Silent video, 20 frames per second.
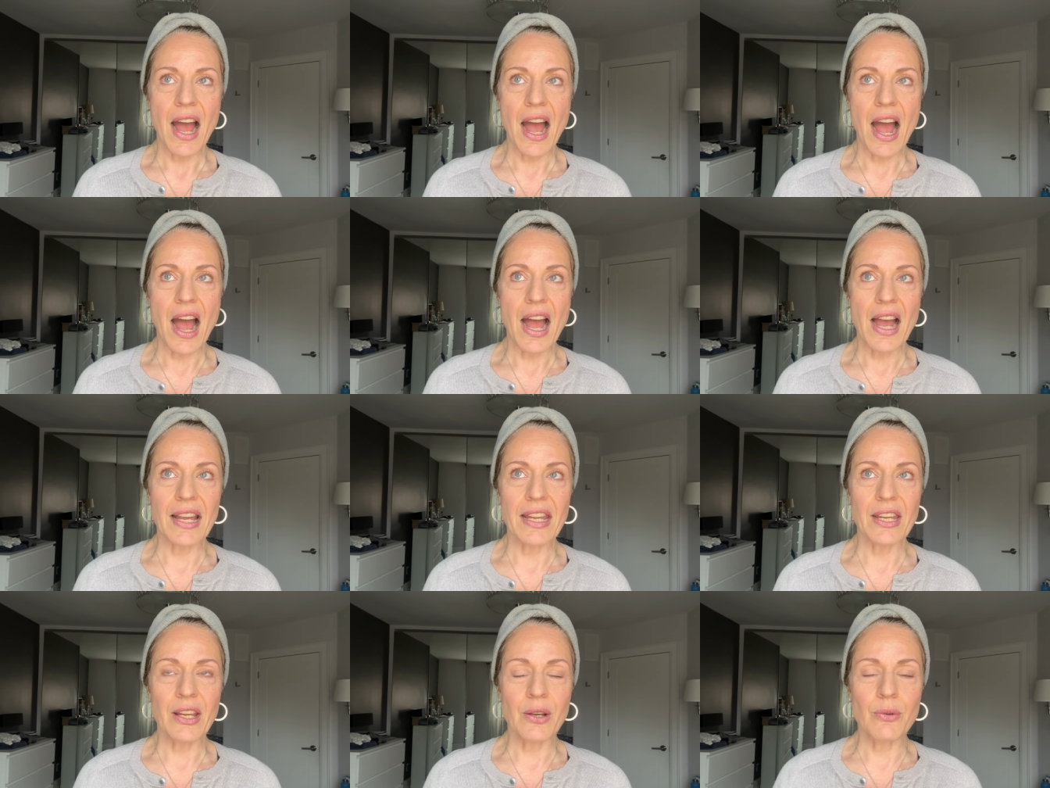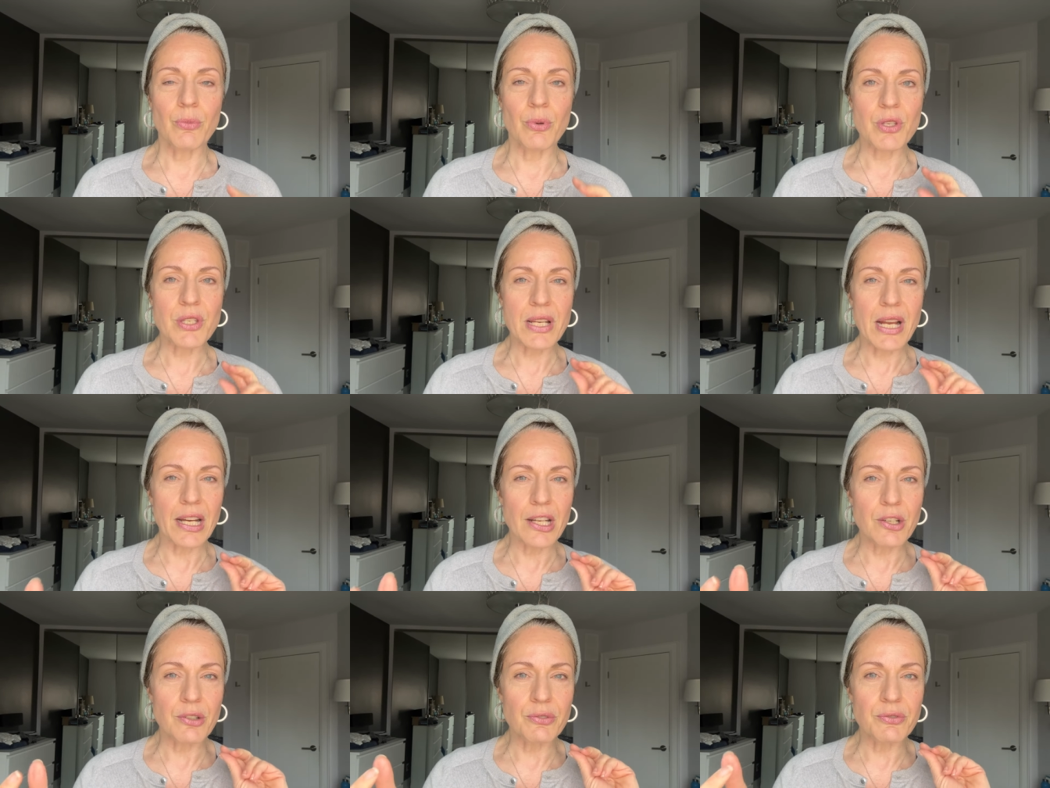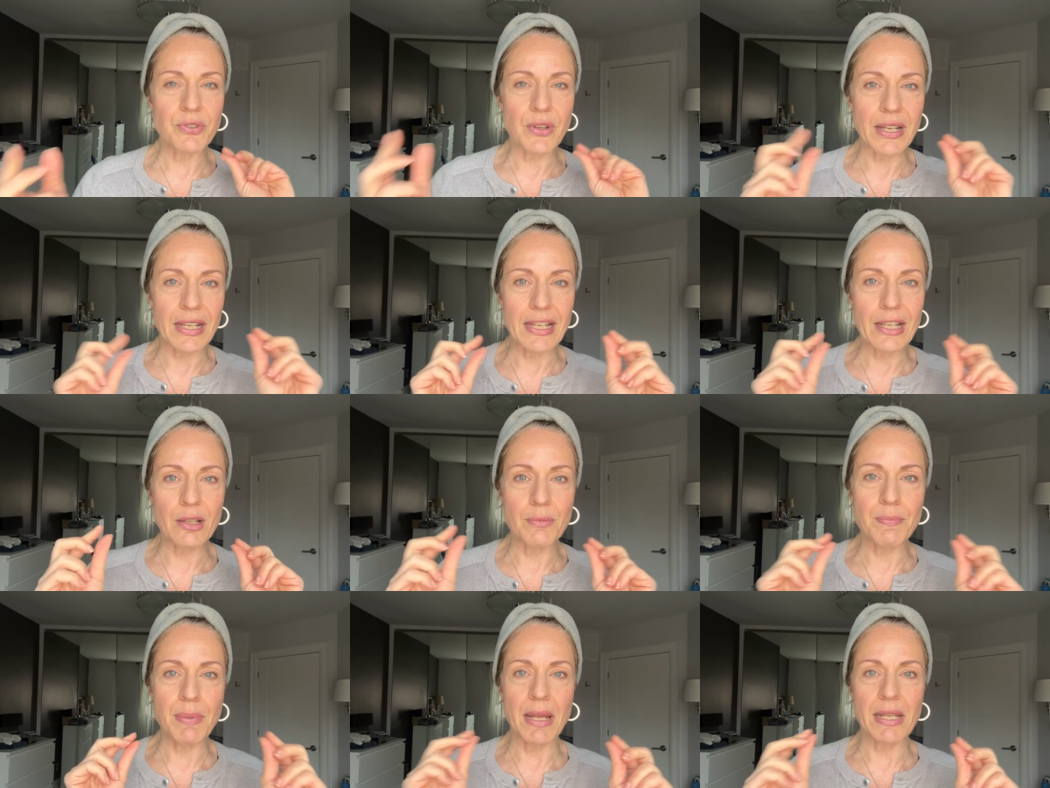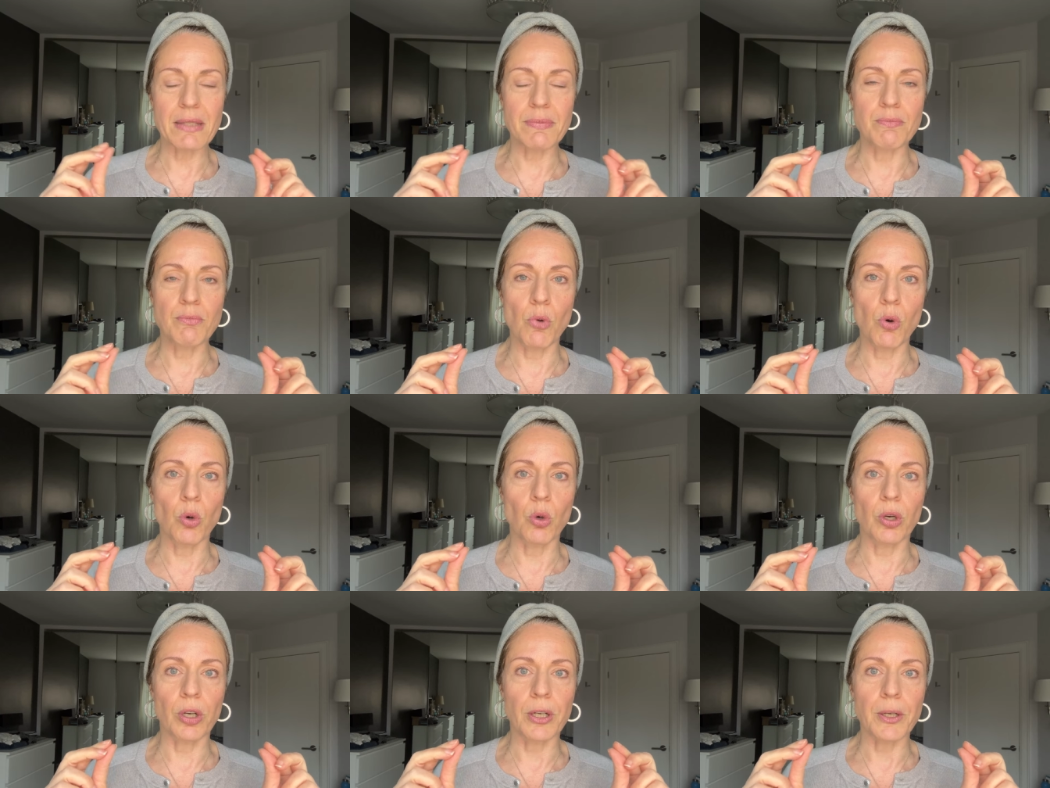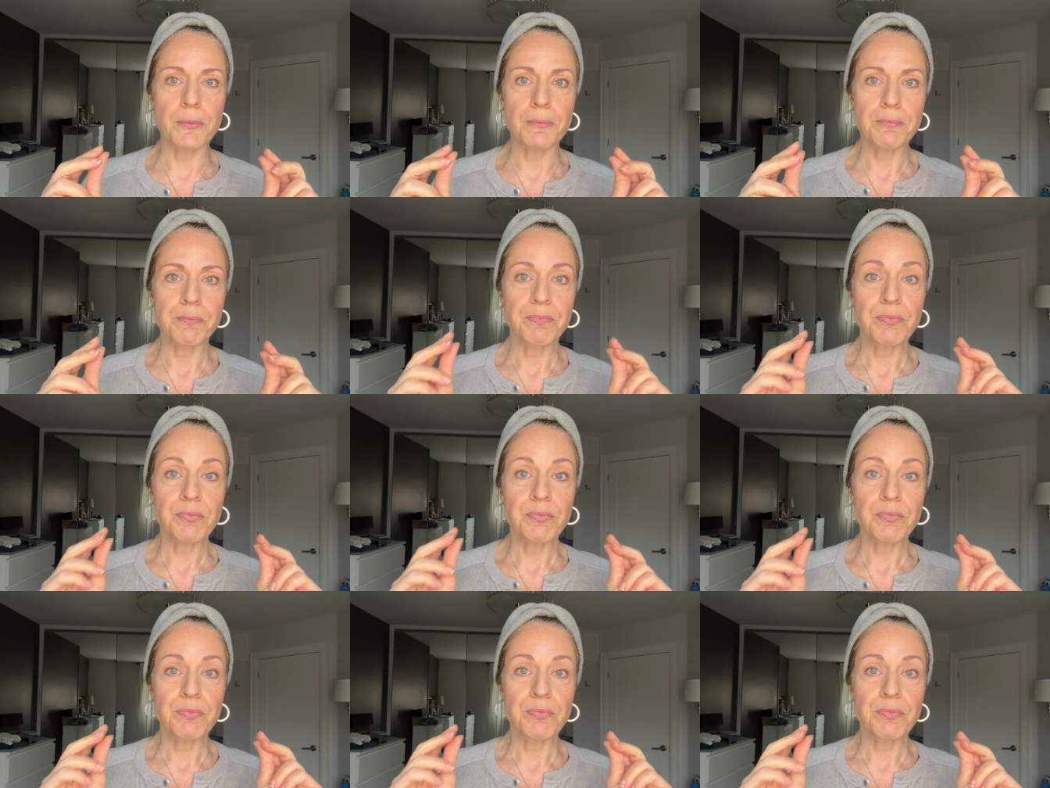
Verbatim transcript: I was kind of a little bit more